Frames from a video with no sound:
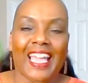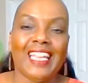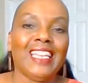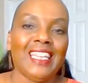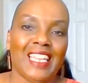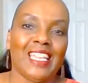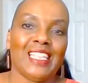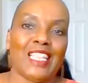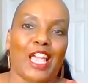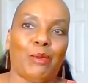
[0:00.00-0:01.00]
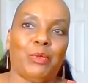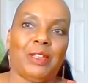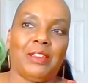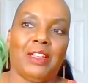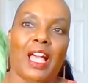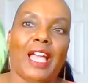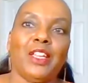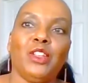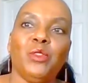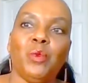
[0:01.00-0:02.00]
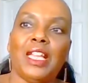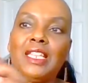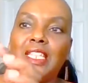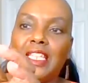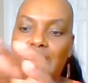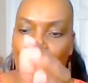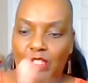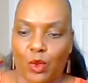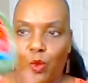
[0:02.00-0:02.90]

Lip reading: it is happy. I couldn't wait to get to the